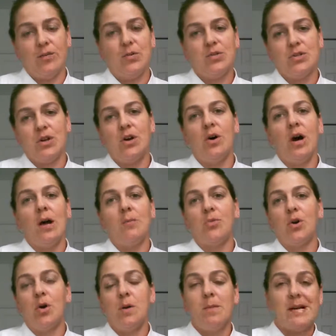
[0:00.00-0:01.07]
So I'm
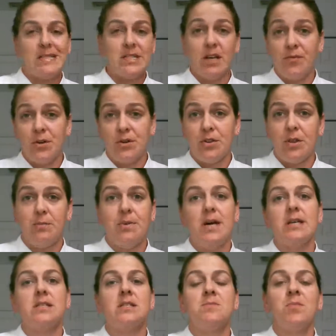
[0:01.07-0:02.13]
throwing myself under the
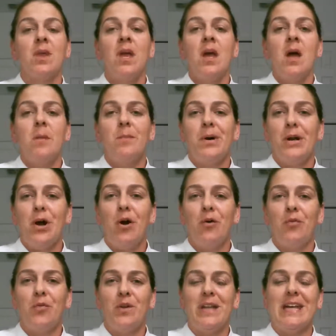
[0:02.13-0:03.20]
bus, but
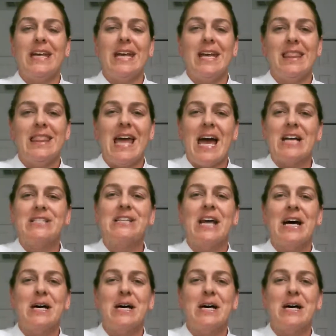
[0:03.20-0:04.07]
hopefully in that